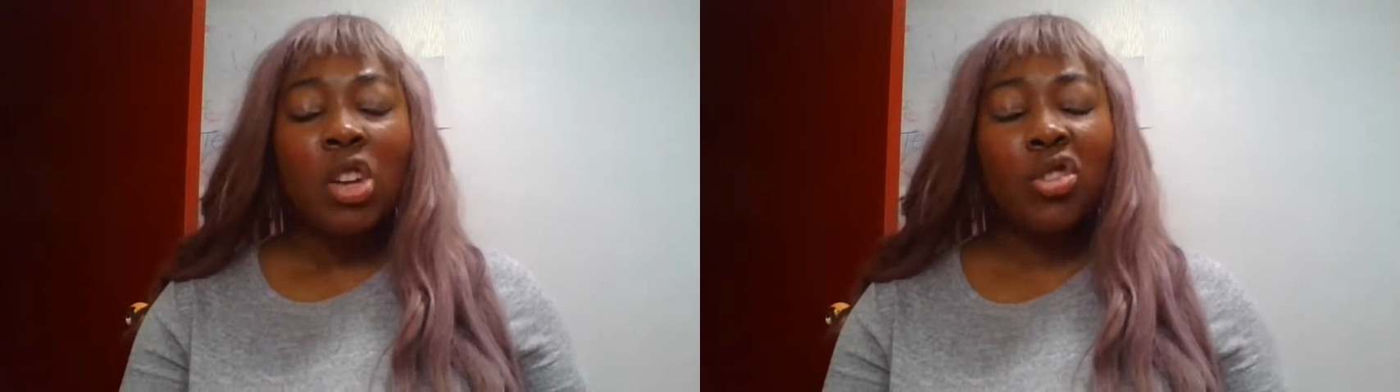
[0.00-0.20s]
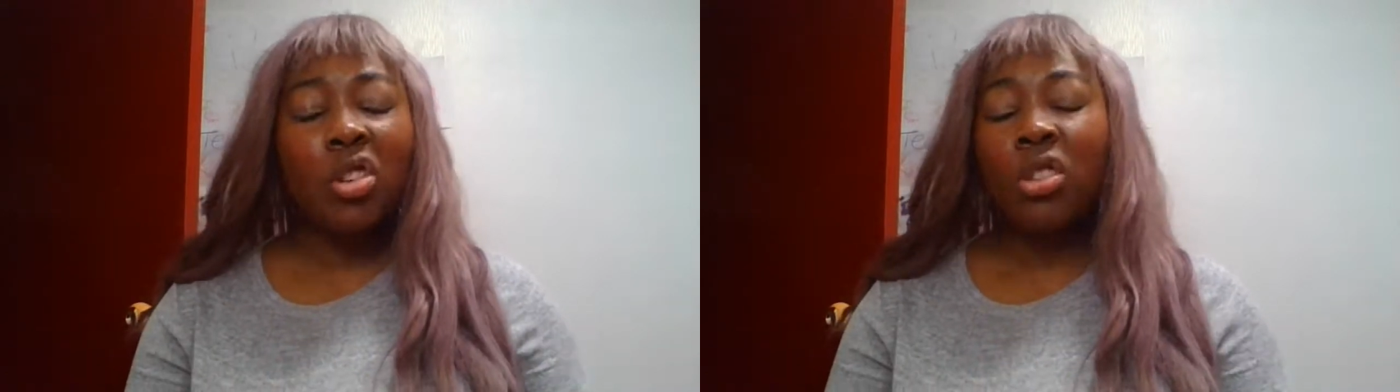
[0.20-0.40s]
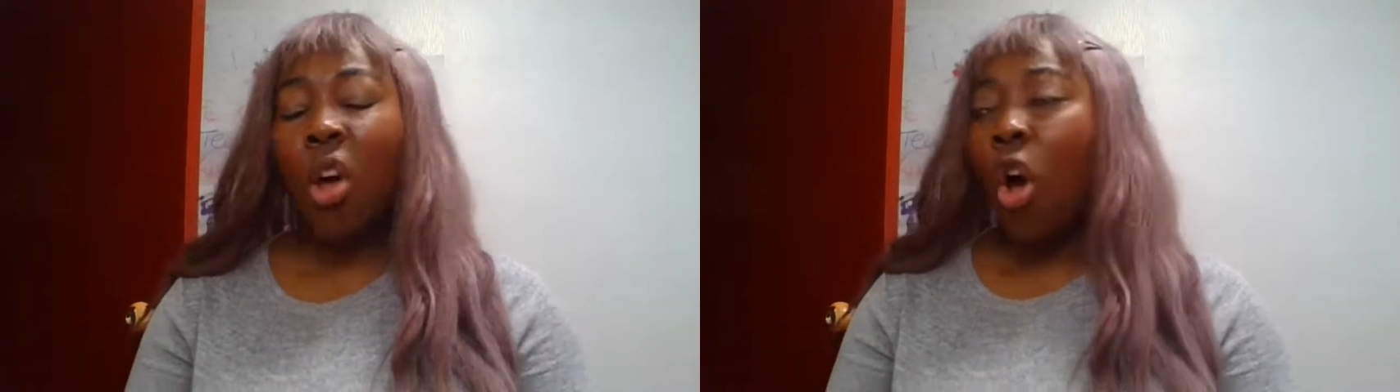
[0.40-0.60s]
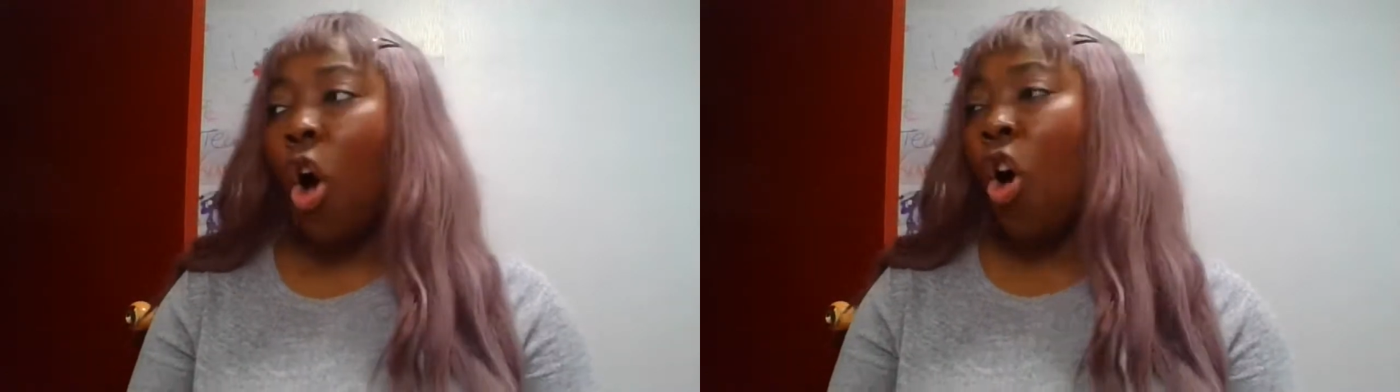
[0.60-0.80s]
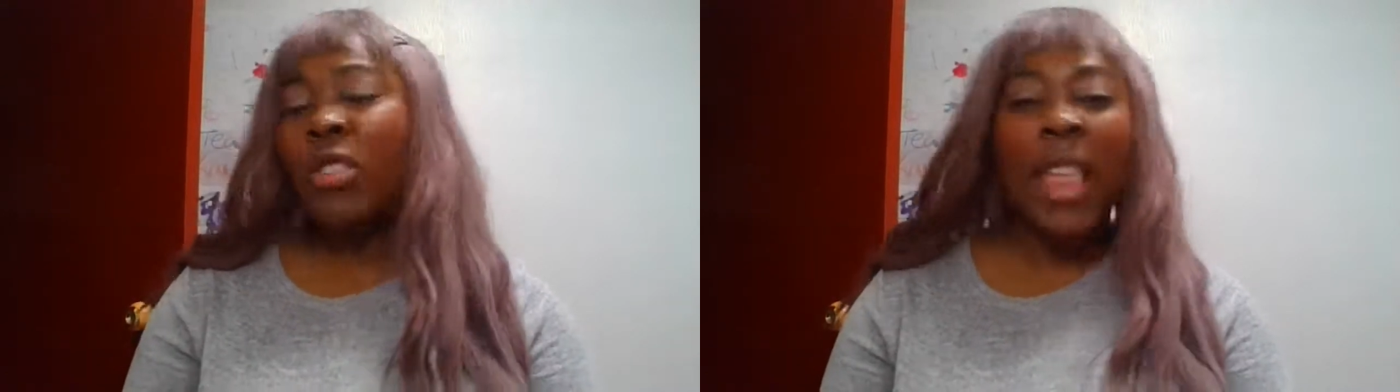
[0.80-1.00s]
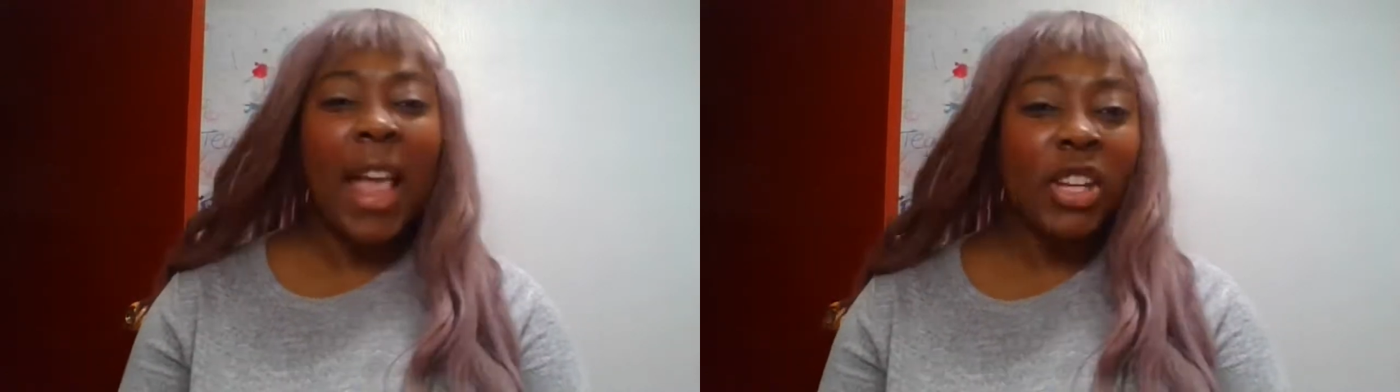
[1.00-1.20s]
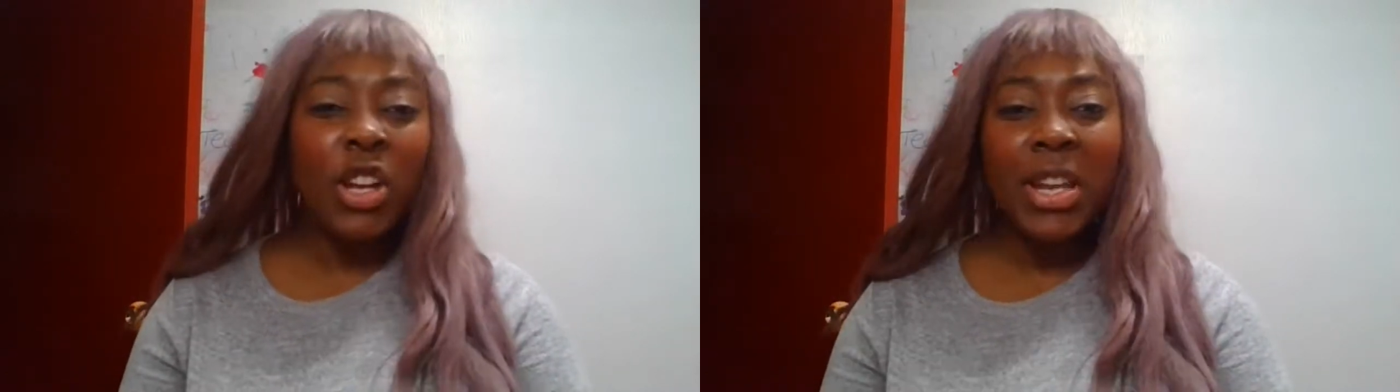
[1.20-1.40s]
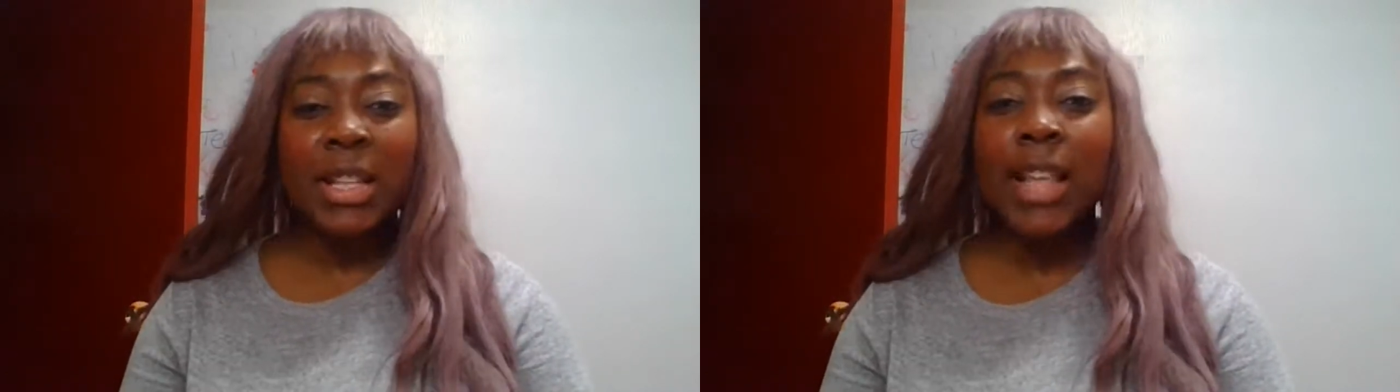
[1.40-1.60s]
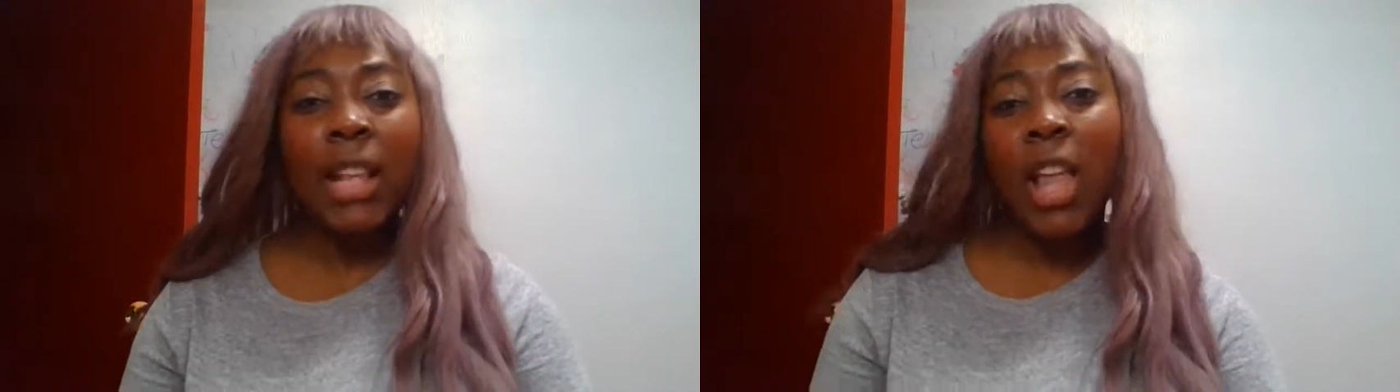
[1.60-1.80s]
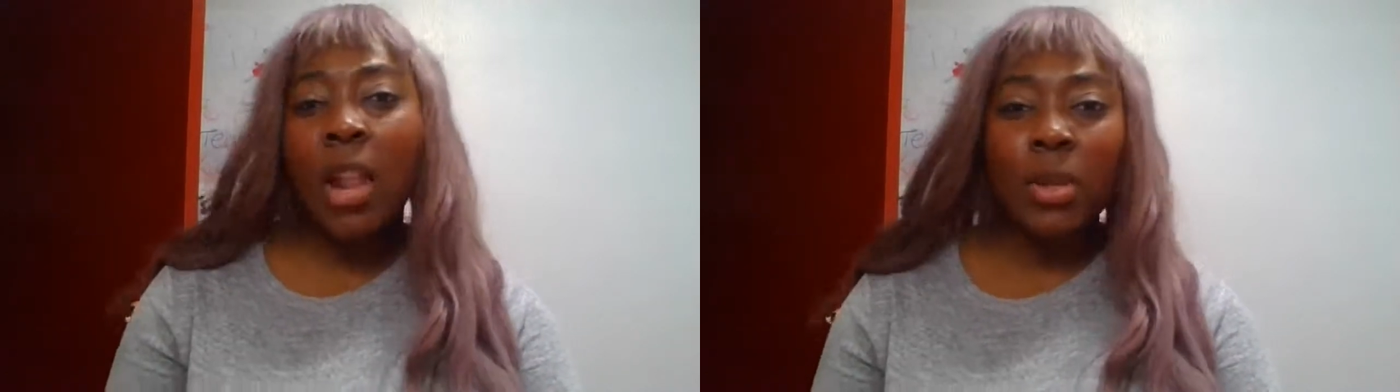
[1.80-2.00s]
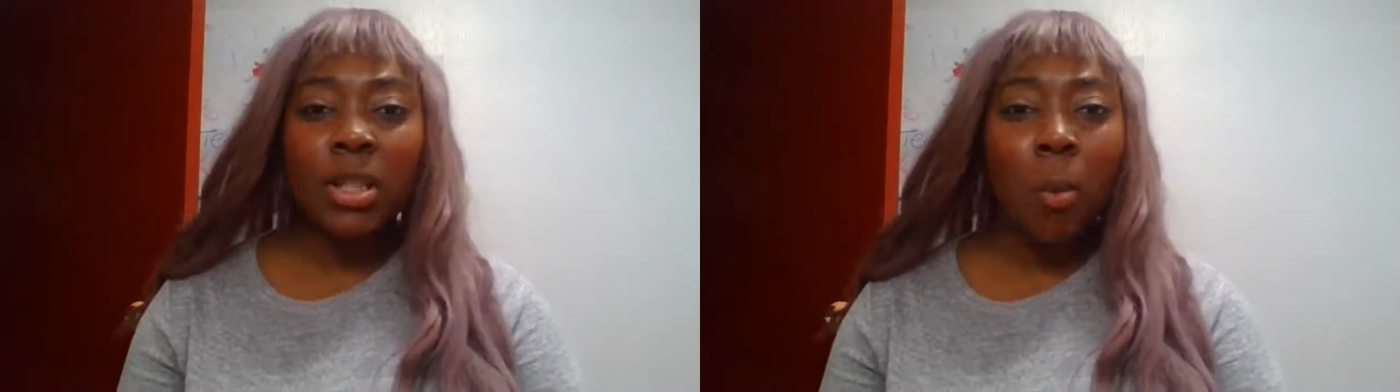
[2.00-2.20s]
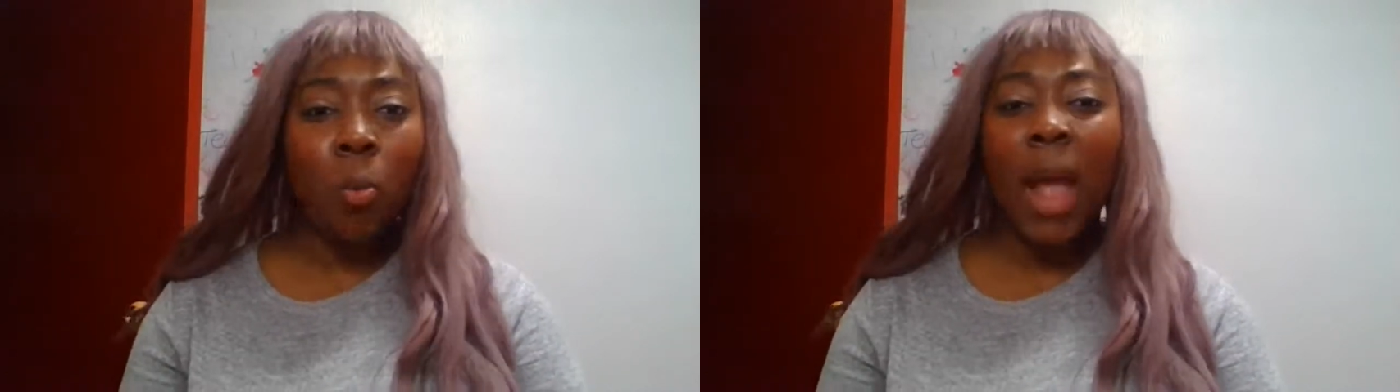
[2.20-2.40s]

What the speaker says: She goes, oh, thank goodness. I thought it was some